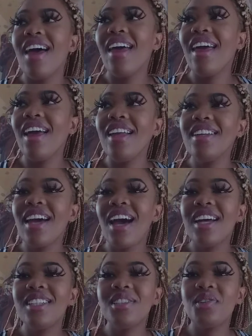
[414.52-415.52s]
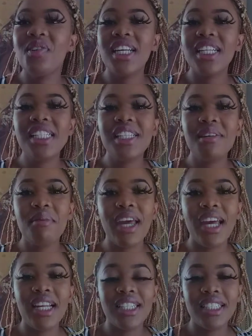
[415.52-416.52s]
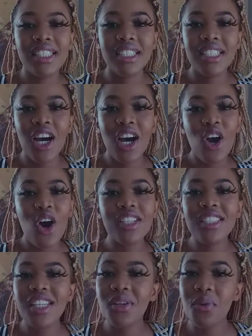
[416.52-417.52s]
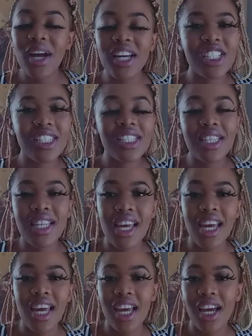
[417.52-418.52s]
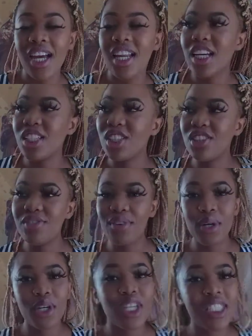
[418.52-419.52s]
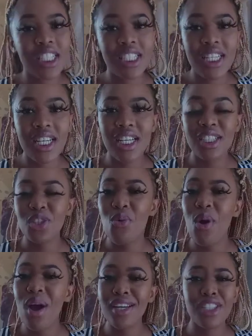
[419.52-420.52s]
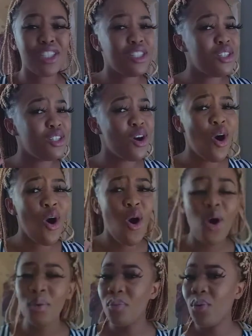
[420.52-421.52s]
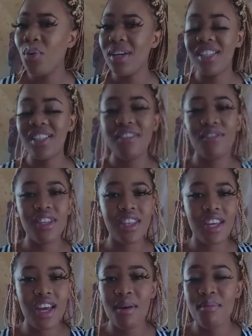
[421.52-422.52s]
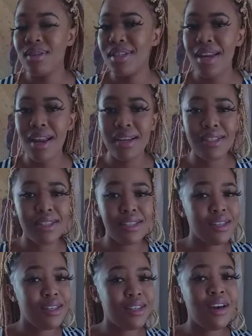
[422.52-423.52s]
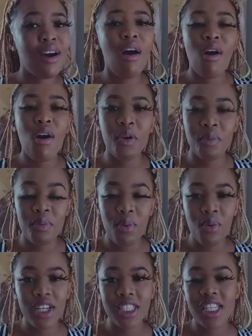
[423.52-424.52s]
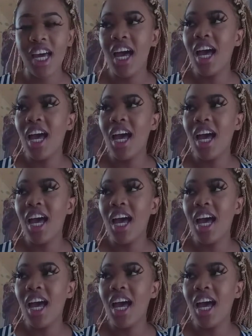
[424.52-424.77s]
And I just want to see, man, content-wise, she's there. Like, she's very consistent, quality on point, everything, personality on point.